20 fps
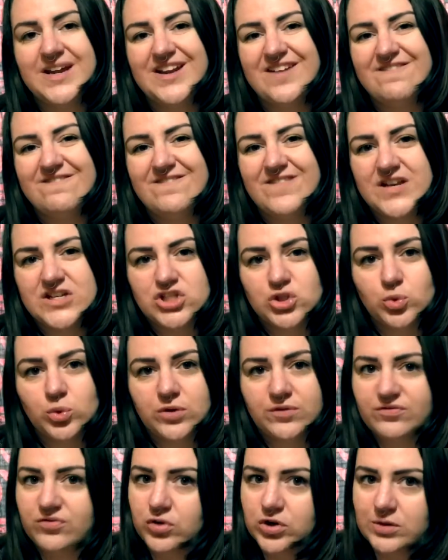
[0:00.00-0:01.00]
in a
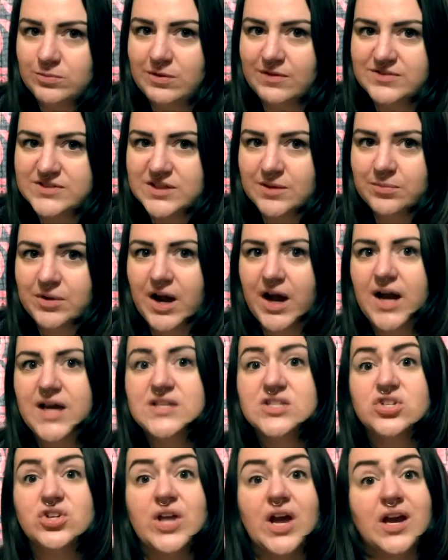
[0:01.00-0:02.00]
visual form of some
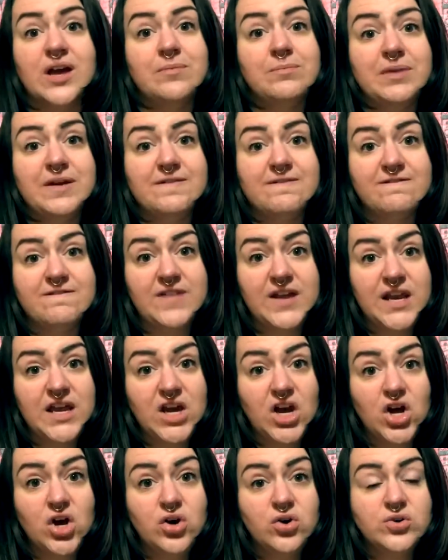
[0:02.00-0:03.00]
kind, so that can be
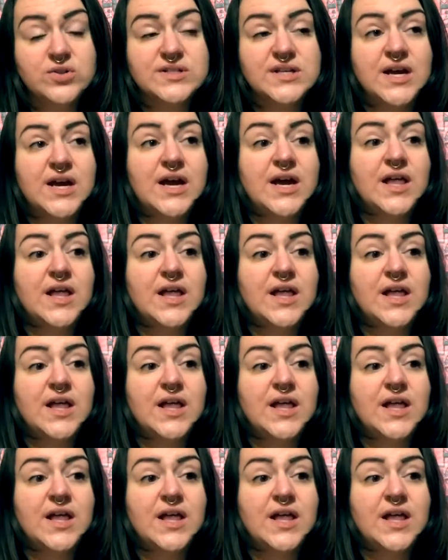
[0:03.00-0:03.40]
videos,